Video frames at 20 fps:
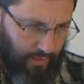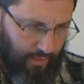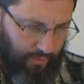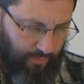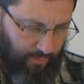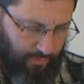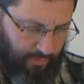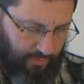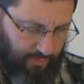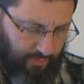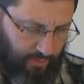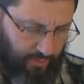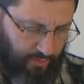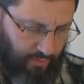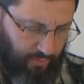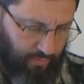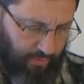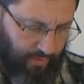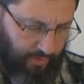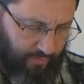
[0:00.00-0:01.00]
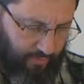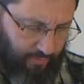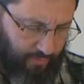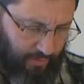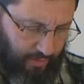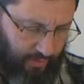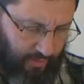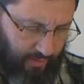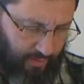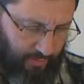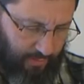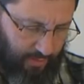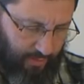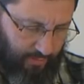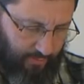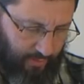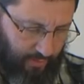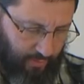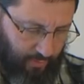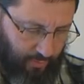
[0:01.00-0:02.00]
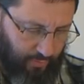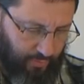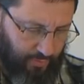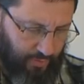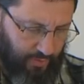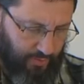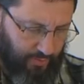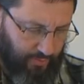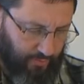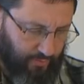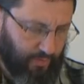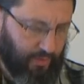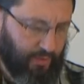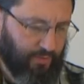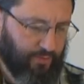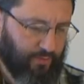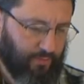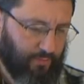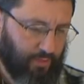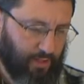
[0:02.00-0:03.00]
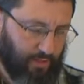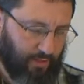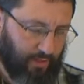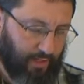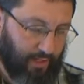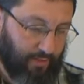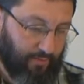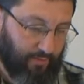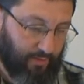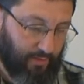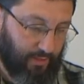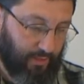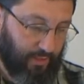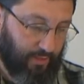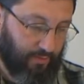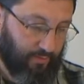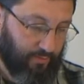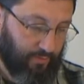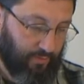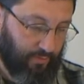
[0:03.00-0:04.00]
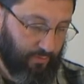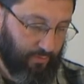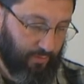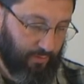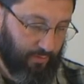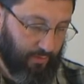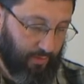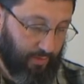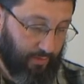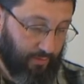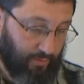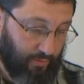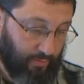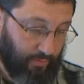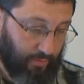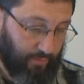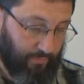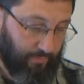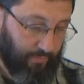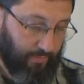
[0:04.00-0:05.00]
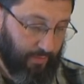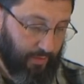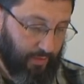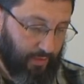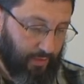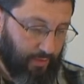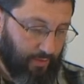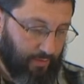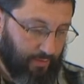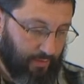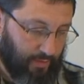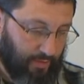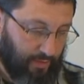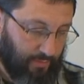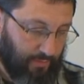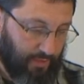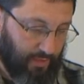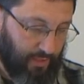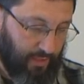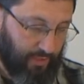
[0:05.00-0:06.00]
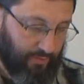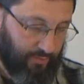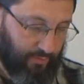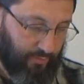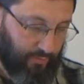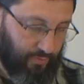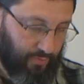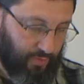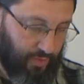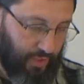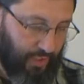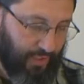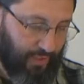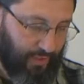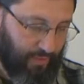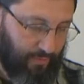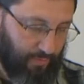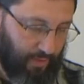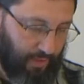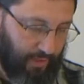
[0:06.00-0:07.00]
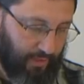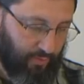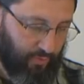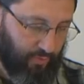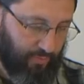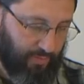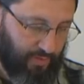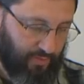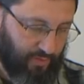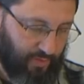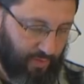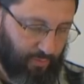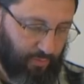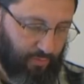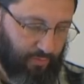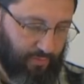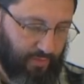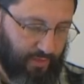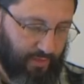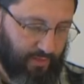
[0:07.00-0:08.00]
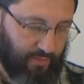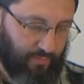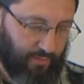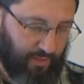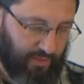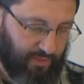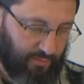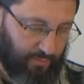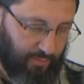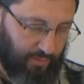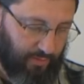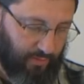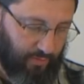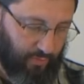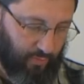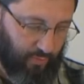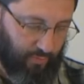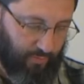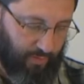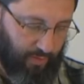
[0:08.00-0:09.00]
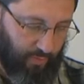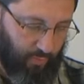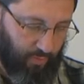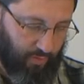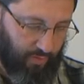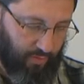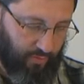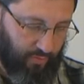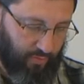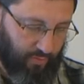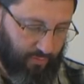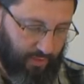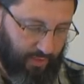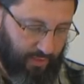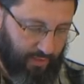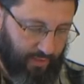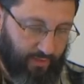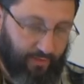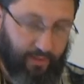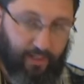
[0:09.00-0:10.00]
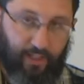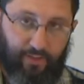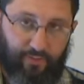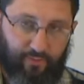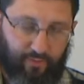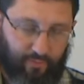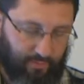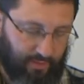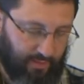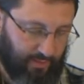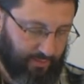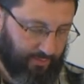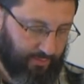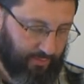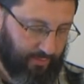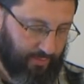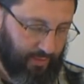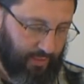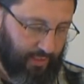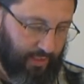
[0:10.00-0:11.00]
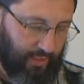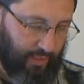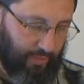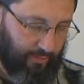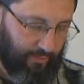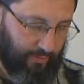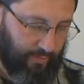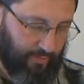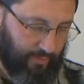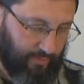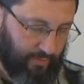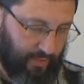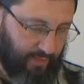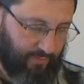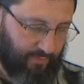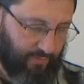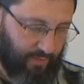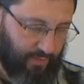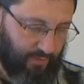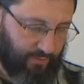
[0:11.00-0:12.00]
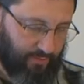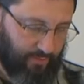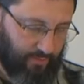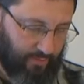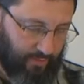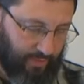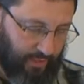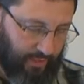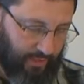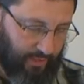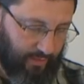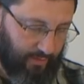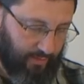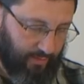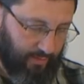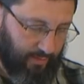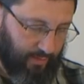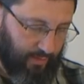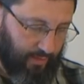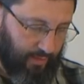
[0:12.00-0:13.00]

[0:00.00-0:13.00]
Now we beseech you, brethren, by the coming of our Lord Jesus Christ, and by our gathering together to, unto him, that ye be not soon shaken in mind, or be troubled, neither by spirit, nor by word, nor by letter, as from us, as that the day of Christ is at hand.